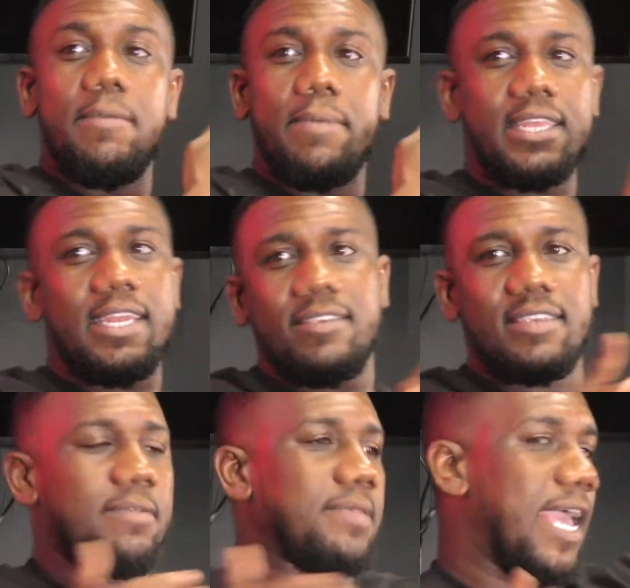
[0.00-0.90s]
But then at the
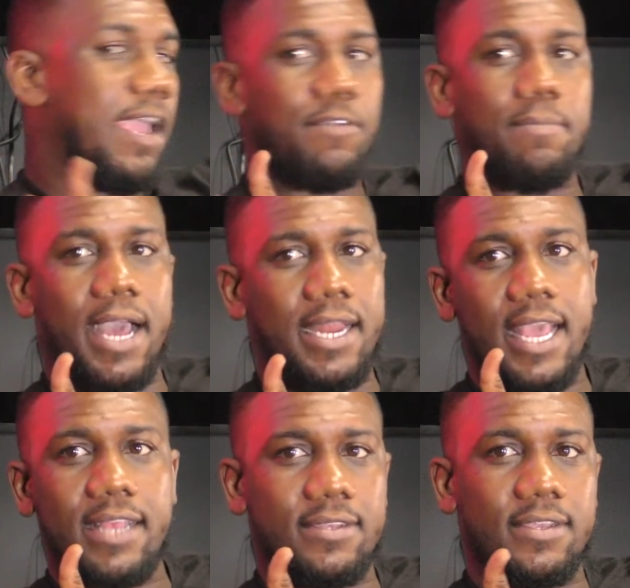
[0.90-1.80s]
same time, everybody
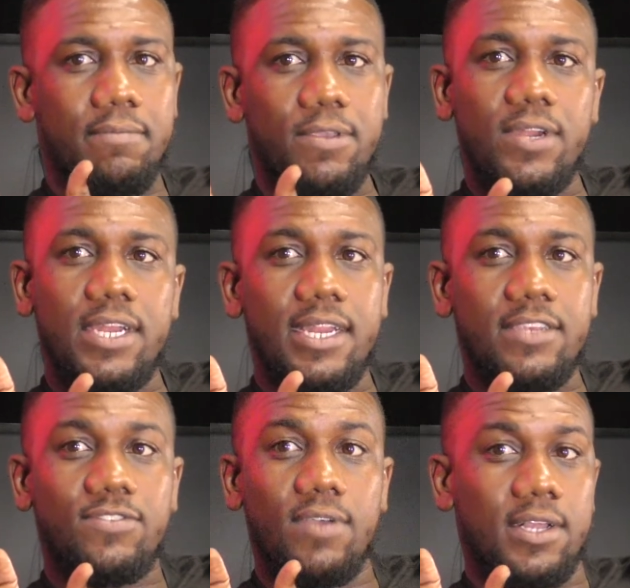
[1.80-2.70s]
has a community
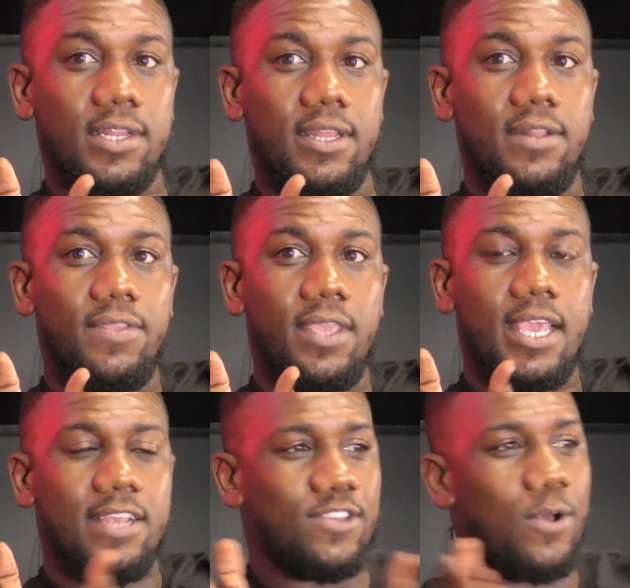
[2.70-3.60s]
that's struggling,
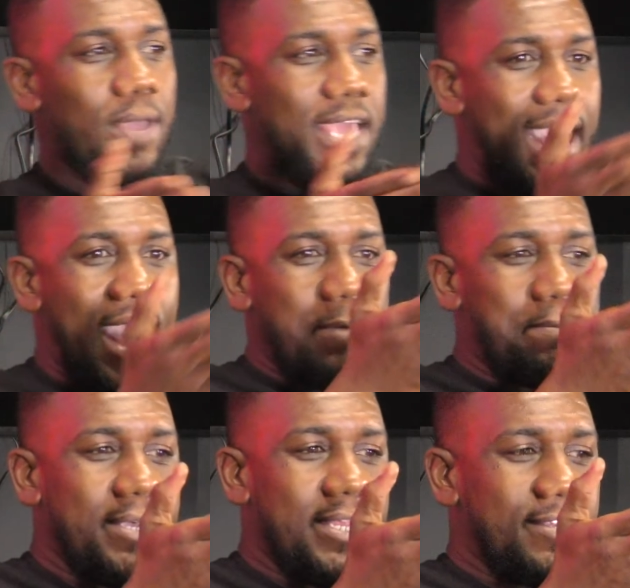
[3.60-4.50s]
and so it kind of
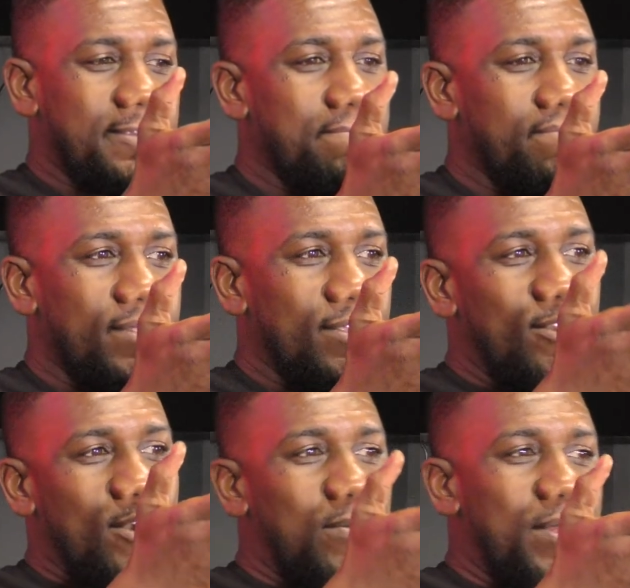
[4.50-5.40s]
puts,
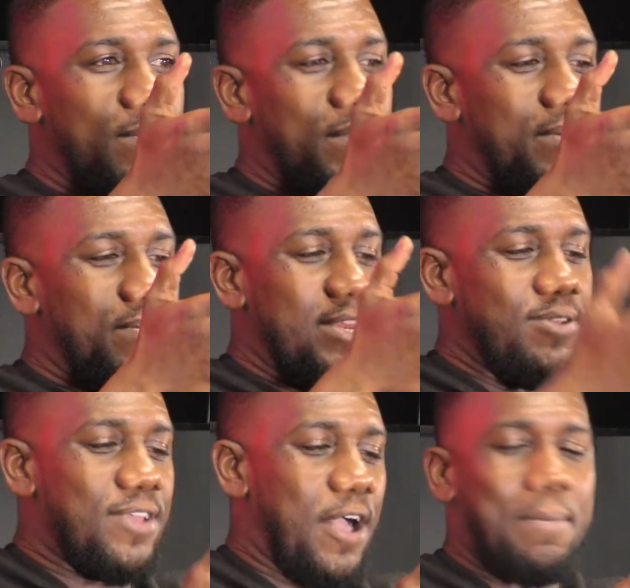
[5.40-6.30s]
when
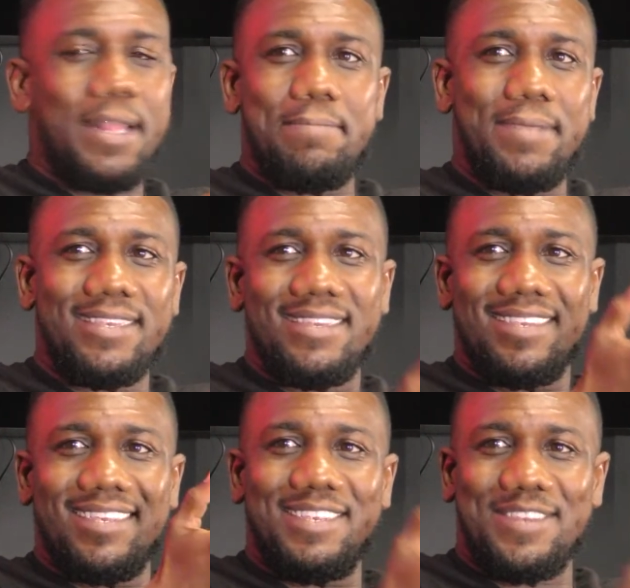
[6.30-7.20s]
you talk about the
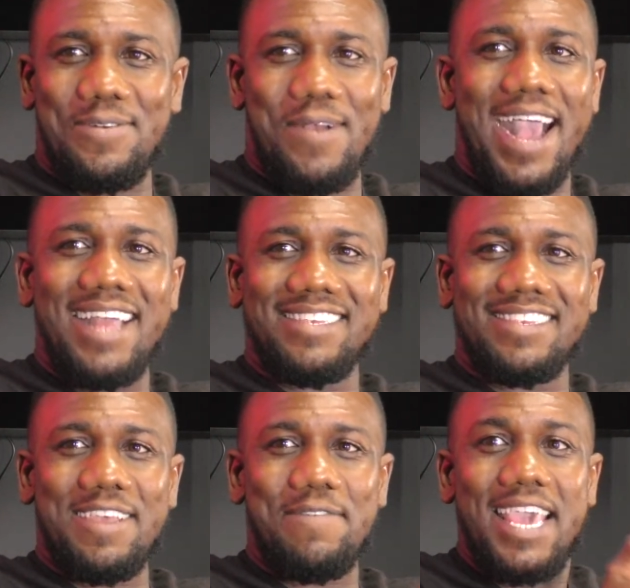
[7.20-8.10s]
businesses and the riots and
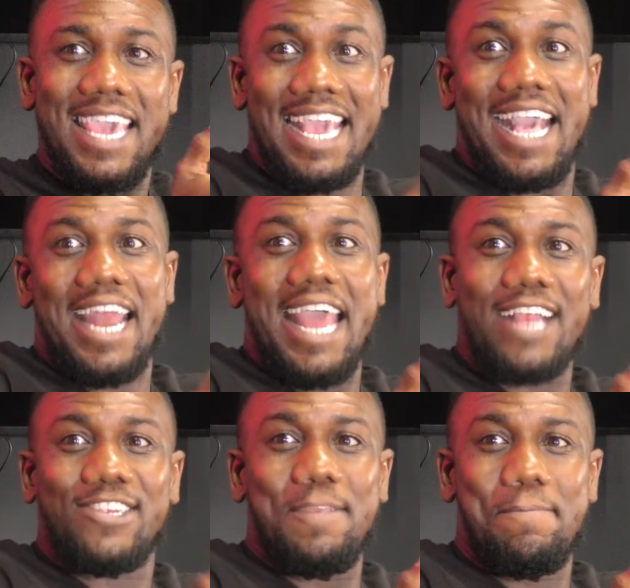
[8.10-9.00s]
stuff, it kind of
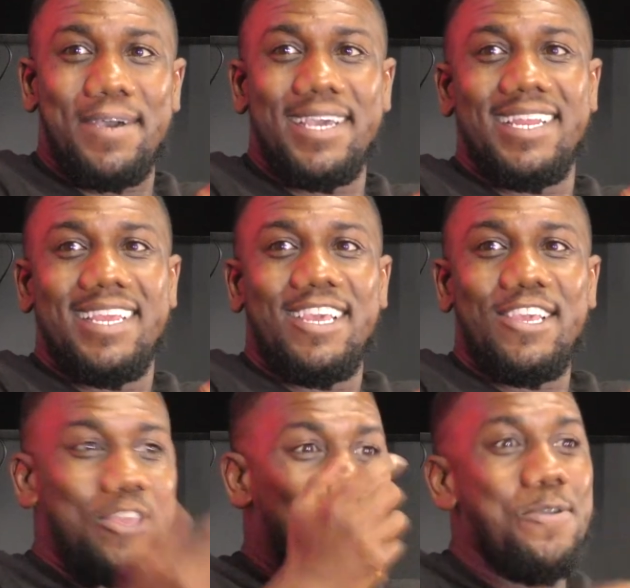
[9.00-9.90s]
actually put
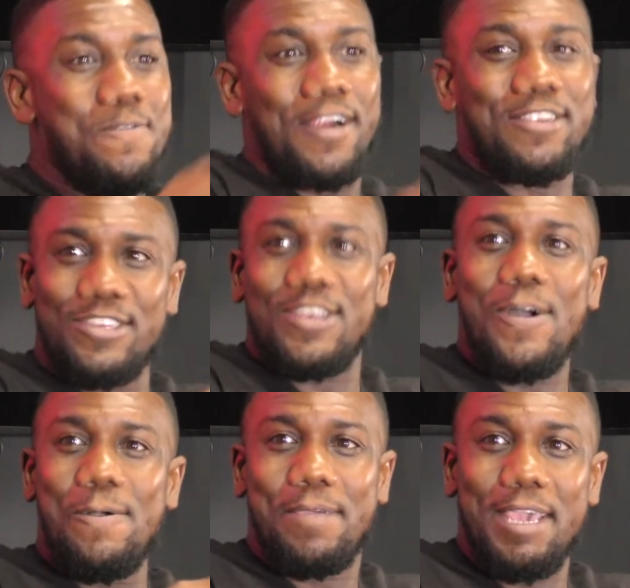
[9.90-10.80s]
you versus your
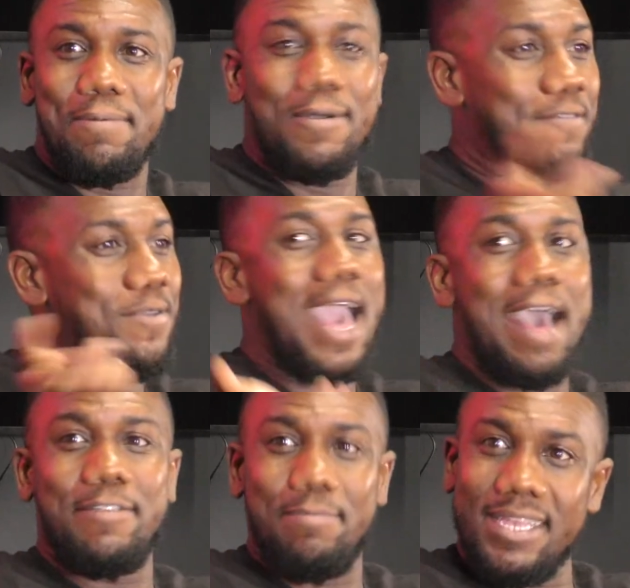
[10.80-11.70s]
own people if you
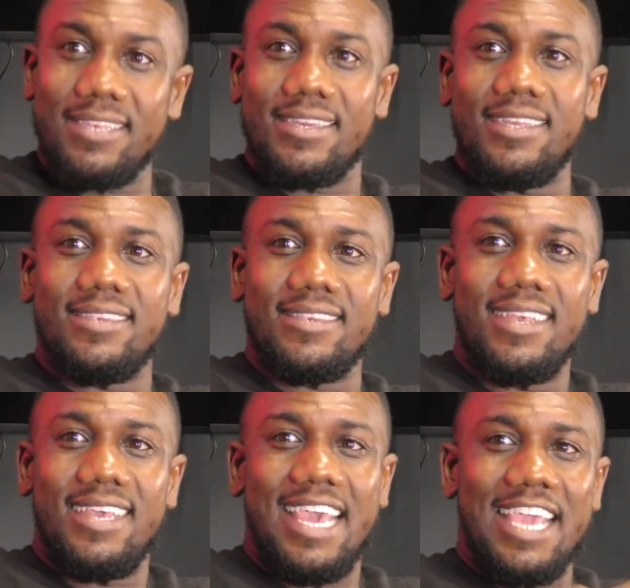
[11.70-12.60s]
have a business
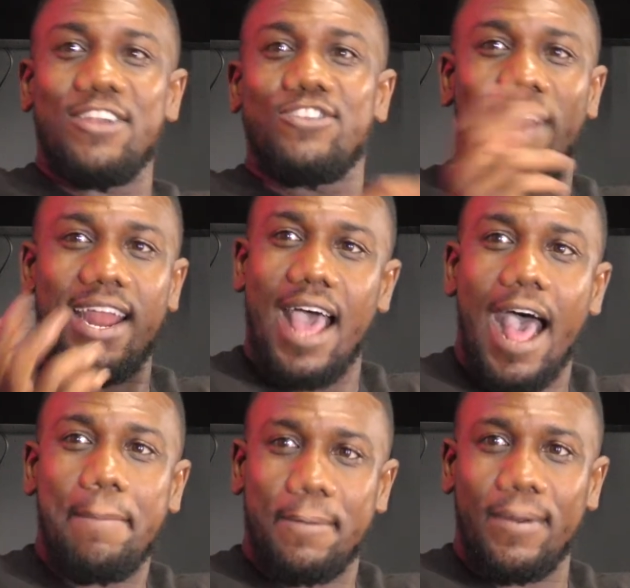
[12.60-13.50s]
and you're trying to
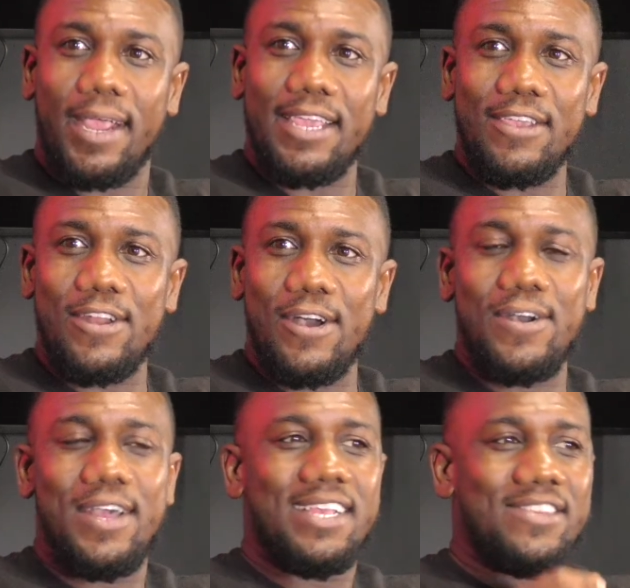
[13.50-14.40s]
operate,
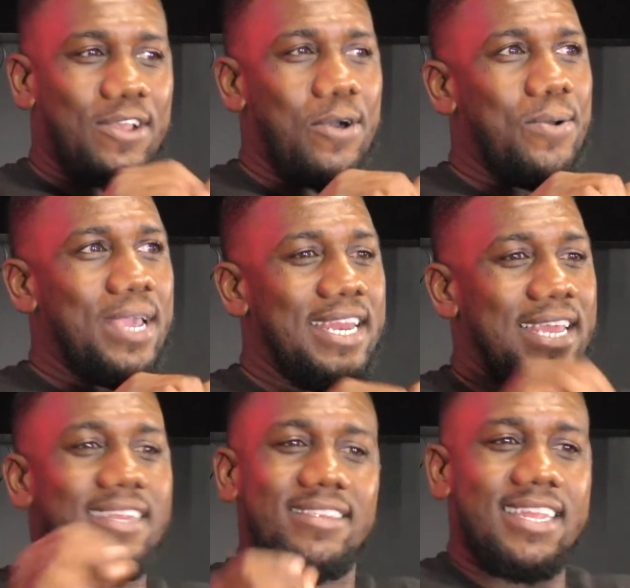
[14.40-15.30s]
So
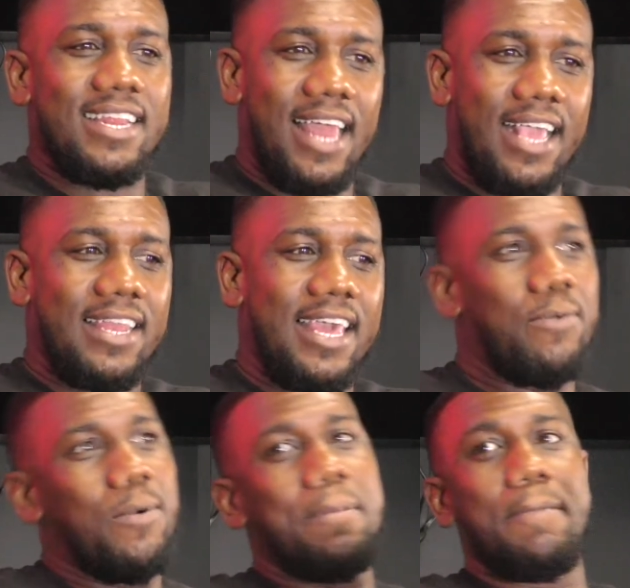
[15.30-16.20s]
in a city like
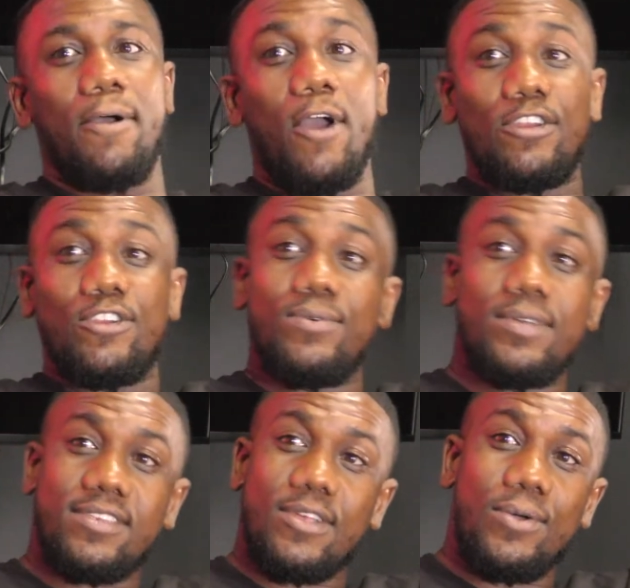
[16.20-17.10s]
Atlanta where people are
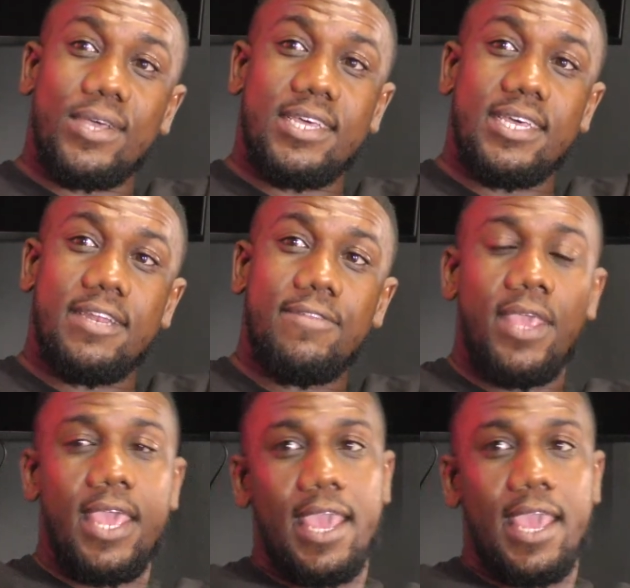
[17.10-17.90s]
doing so good,